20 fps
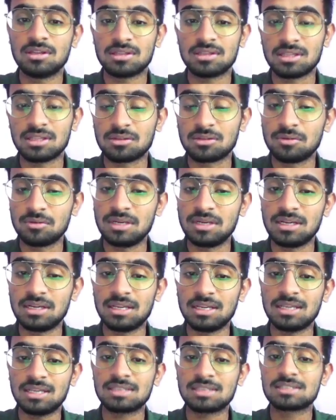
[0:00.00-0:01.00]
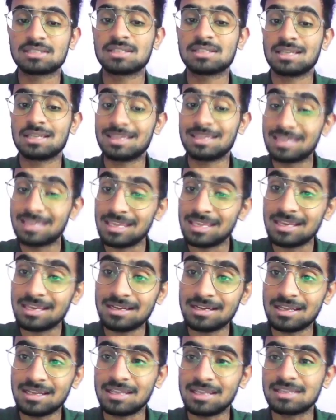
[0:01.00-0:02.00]
then queen takes,
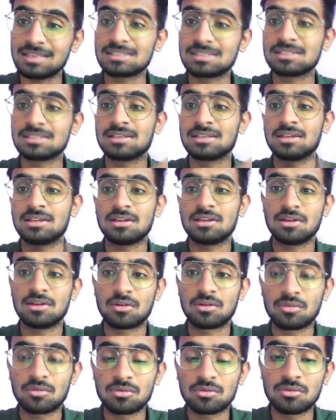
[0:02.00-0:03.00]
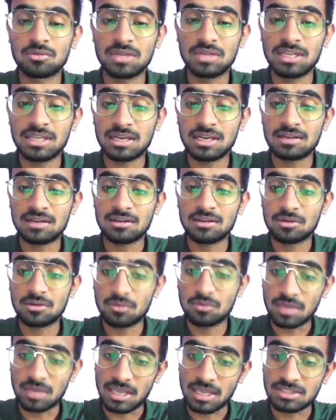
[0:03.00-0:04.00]
king takes, rook to d8,
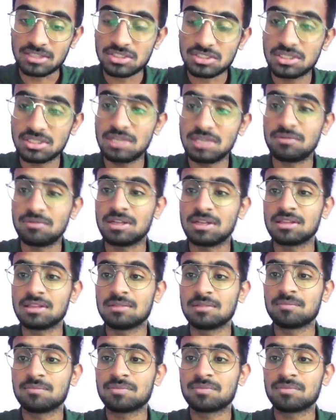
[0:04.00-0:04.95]
rook h d1,